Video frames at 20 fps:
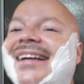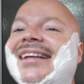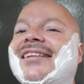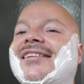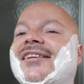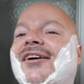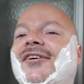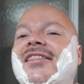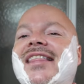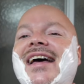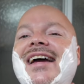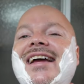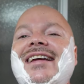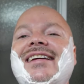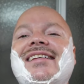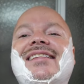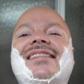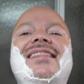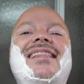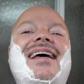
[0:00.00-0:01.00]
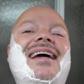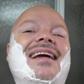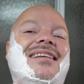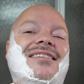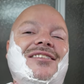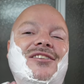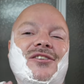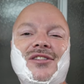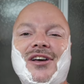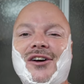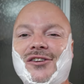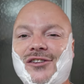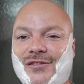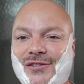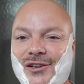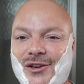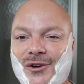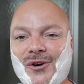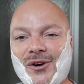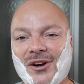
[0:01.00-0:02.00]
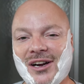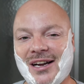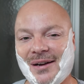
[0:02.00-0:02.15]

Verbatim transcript: So thank, thanks to those of you who are